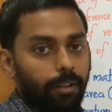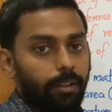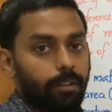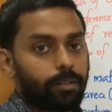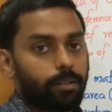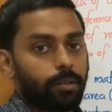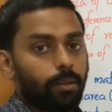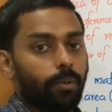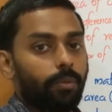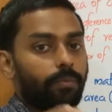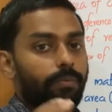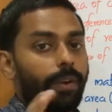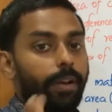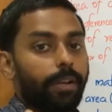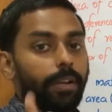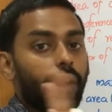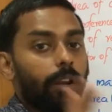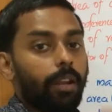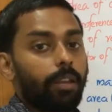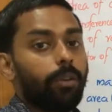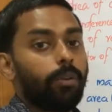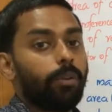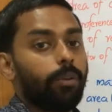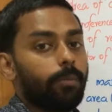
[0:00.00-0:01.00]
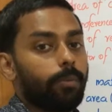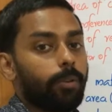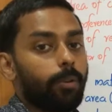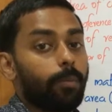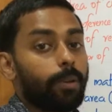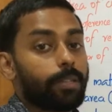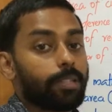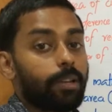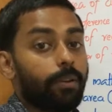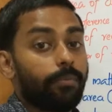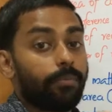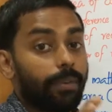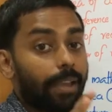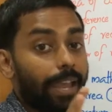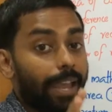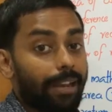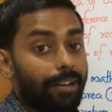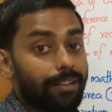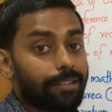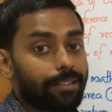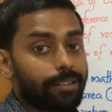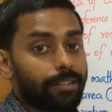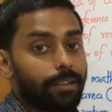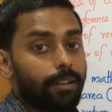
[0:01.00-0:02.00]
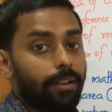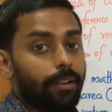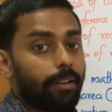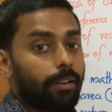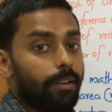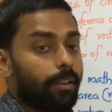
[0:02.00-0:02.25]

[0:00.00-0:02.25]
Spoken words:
So finally you must have else,